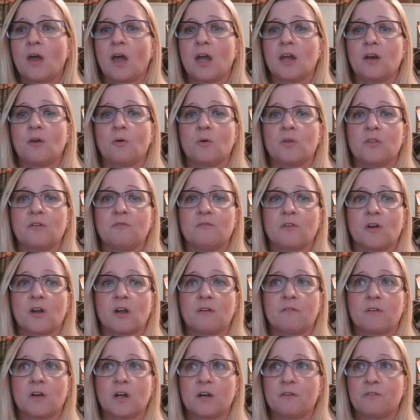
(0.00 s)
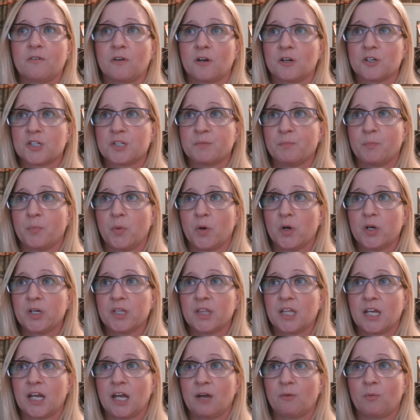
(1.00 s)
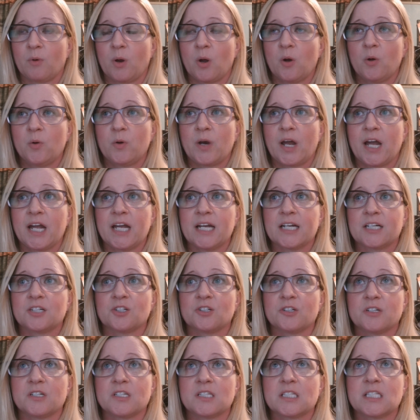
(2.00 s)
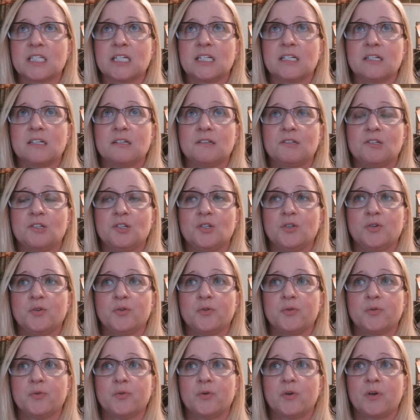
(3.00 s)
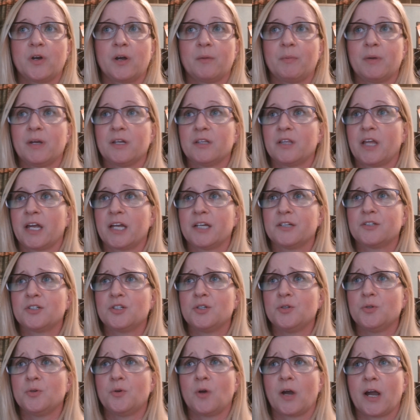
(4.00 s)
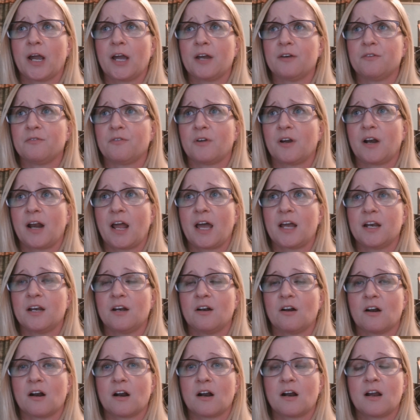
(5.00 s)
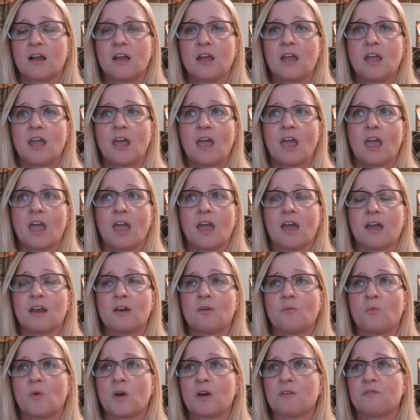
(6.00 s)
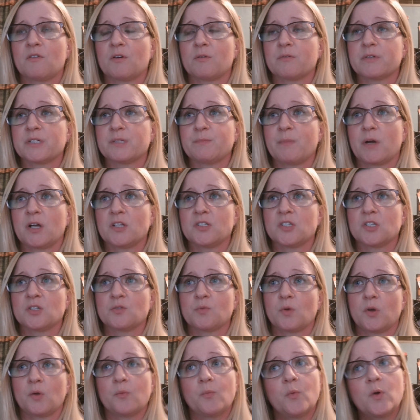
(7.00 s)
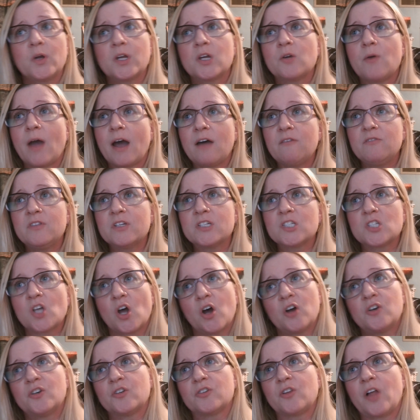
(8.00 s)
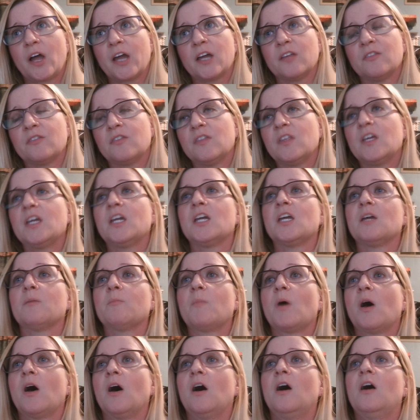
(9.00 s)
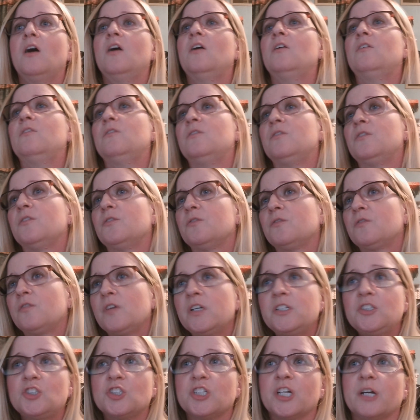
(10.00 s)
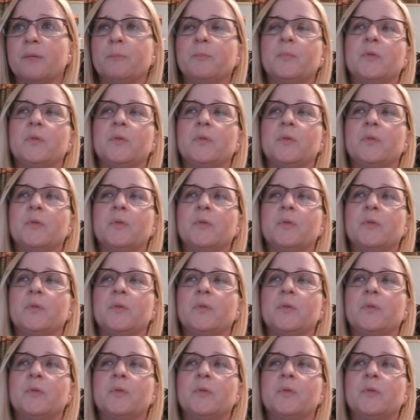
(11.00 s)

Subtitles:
I know in the very, very first book that I wrote, I actually I paid like $2,000 for an editor. And one of her responses, well, you have this underlying theme of friendship.